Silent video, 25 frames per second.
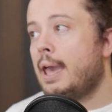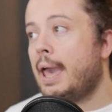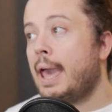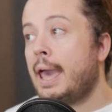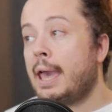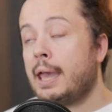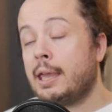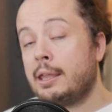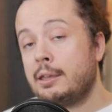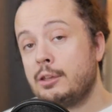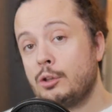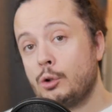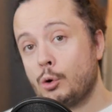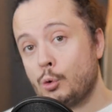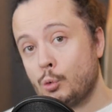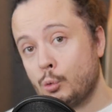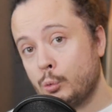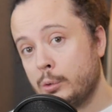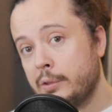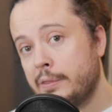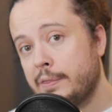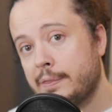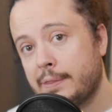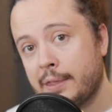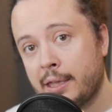And
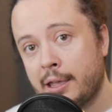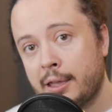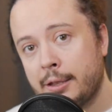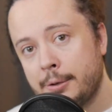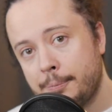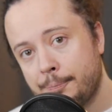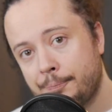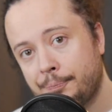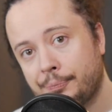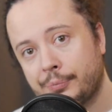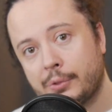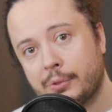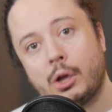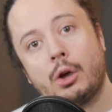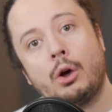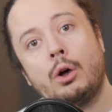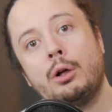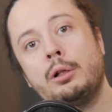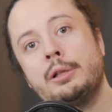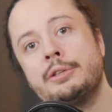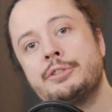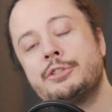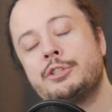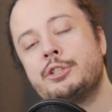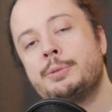with that,
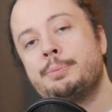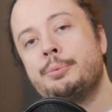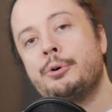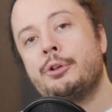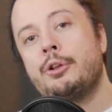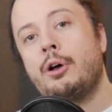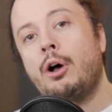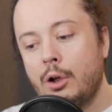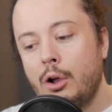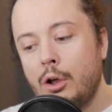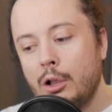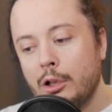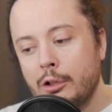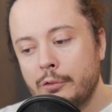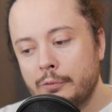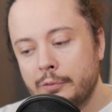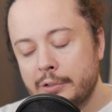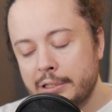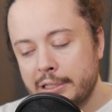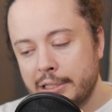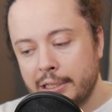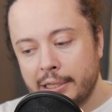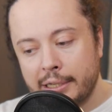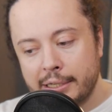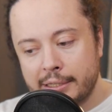also to put all of
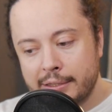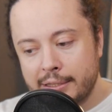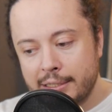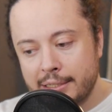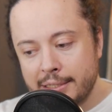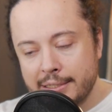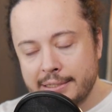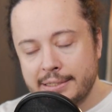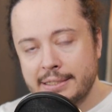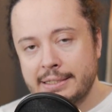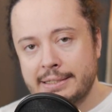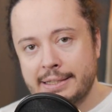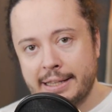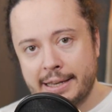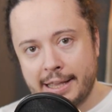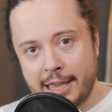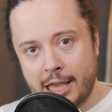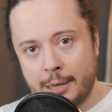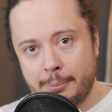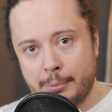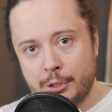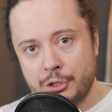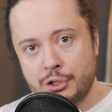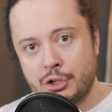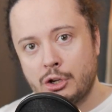the listings that I
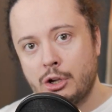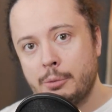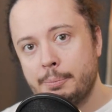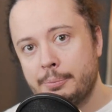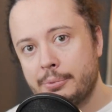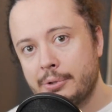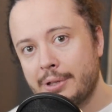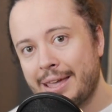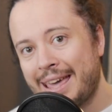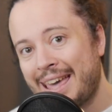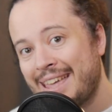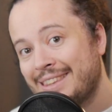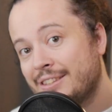had in my shop